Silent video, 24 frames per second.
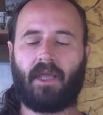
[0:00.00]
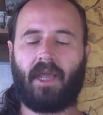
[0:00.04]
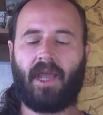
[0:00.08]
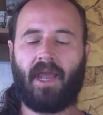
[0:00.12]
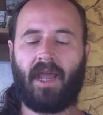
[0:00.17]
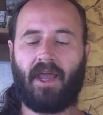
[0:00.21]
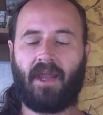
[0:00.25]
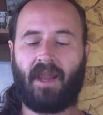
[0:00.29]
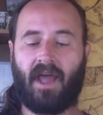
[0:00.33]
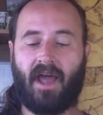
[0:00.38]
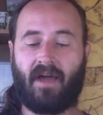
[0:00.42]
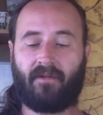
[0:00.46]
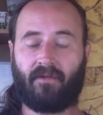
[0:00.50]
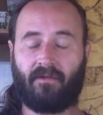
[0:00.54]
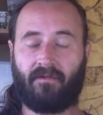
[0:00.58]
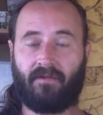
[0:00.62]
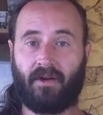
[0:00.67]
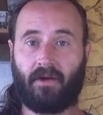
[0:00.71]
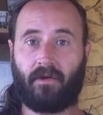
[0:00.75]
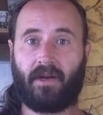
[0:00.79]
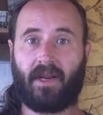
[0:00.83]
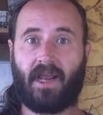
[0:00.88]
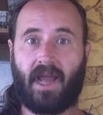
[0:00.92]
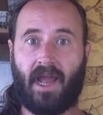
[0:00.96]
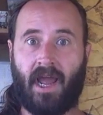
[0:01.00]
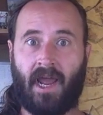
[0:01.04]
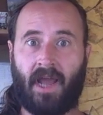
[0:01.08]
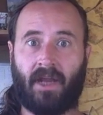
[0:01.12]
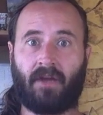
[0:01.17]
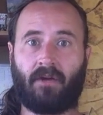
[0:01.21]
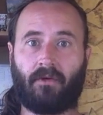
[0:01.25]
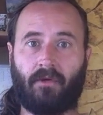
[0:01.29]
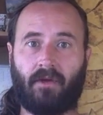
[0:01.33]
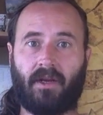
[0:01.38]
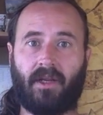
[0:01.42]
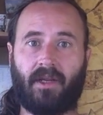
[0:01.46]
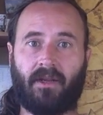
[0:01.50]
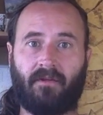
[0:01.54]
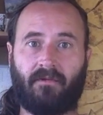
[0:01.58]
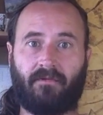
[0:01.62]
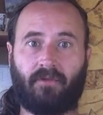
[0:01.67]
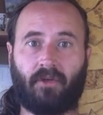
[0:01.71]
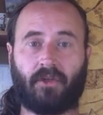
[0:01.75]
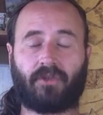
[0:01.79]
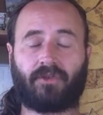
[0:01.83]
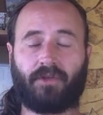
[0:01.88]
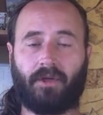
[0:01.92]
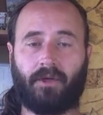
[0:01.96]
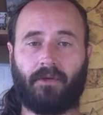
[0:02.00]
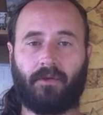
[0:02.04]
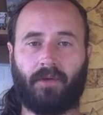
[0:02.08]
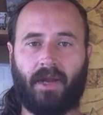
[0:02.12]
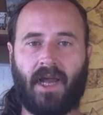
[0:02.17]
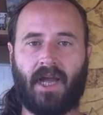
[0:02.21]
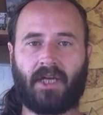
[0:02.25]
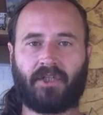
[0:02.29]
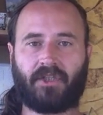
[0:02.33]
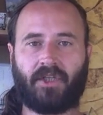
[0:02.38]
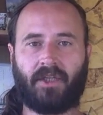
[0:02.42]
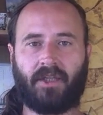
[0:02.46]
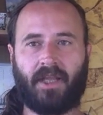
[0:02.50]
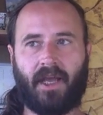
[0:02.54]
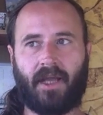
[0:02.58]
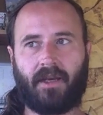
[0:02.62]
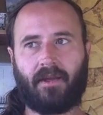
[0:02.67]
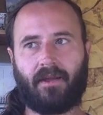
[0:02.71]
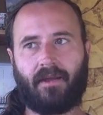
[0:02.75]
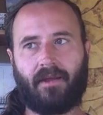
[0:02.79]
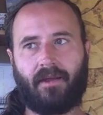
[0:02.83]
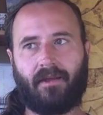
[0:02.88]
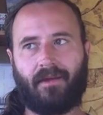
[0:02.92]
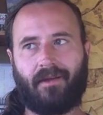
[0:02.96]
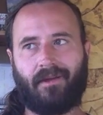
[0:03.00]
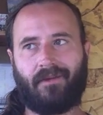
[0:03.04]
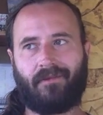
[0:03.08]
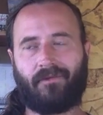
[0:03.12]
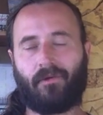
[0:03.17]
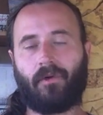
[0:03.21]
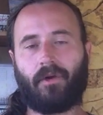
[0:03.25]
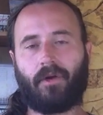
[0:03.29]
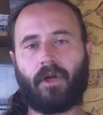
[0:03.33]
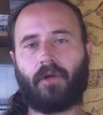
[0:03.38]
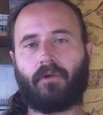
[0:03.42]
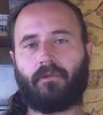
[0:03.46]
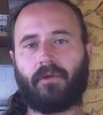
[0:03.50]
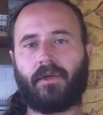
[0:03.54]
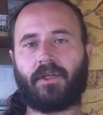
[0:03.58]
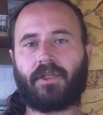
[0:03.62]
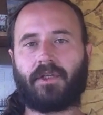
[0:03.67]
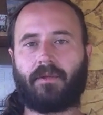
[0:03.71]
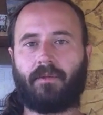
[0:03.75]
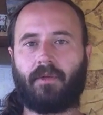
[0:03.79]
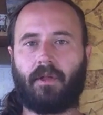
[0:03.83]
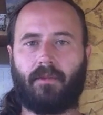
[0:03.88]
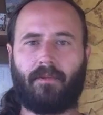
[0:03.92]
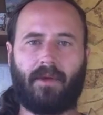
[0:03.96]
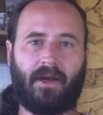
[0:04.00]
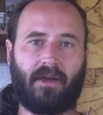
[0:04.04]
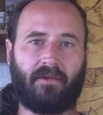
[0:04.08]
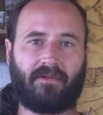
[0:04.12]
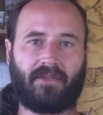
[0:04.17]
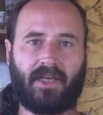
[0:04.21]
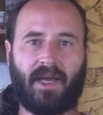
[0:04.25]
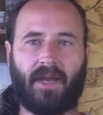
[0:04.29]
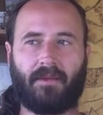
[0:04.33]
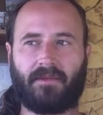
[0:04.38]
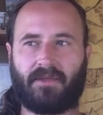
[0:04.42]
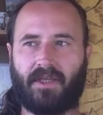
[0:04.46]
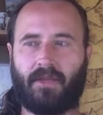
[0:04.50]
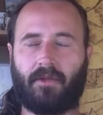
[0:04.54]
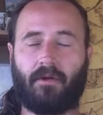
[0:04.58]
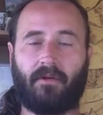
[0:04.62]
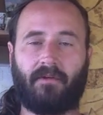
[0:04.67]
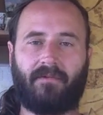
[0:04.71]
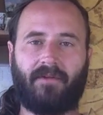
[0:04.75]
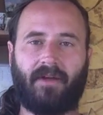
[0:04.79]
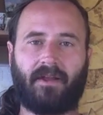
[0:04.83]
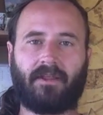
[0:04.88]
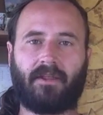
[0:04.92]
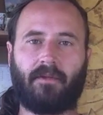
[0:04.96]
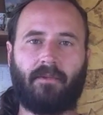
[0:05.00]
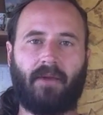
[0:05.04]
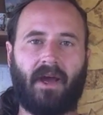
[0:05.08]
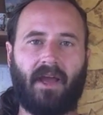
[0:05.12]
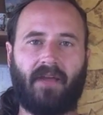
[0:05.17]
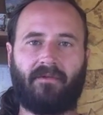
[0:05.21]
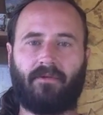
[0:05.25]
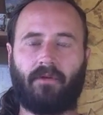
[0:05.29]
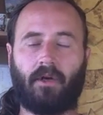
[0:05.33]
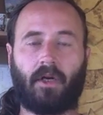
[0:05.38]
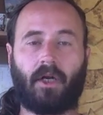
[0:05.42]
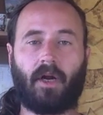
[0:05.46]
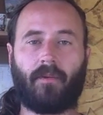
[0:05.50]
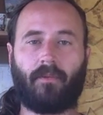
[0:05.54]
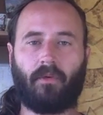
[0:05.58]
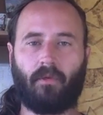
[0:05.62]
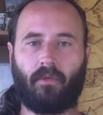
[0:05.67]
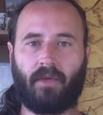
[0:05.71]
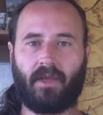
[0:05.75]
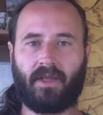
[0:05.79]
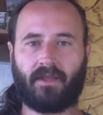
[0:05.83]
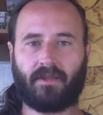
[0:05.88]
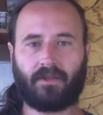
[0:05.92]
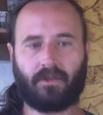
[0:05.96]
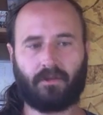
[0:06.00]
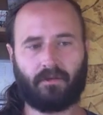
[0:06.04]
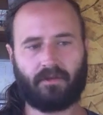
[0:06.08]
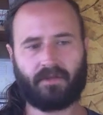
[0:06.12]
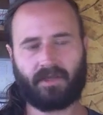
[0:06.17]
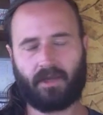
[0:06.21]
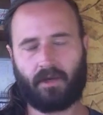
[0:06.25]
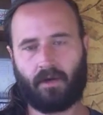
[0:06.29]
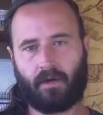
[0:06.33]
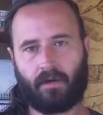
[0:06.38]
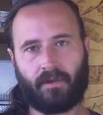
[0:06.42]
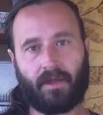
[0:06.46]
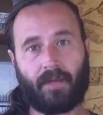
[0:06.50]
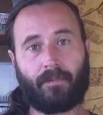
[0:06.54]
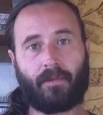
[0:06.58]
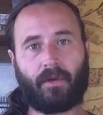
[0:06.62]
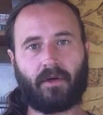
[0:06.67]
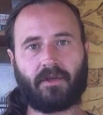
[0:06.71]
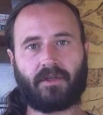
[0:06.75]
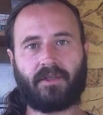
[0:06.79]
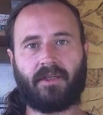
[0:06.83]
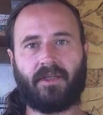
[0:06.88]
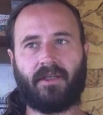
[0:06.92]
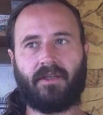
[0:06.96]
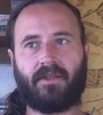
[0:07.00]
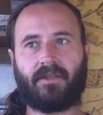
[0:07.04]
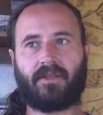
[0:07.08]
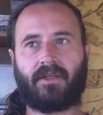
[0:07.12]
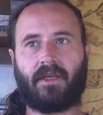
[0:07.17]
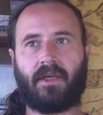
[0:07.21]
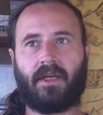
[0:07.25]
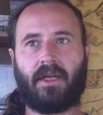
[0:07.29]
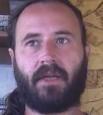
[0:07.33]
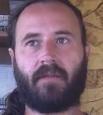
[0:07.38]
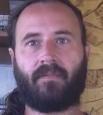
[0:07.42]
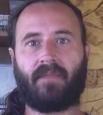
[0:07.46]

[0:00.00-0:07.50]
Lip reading: and have a very angry and frustrated reaction that for an unreasonable amount of time, say they're affected by it for a couple weeks, and you say, oh, that person is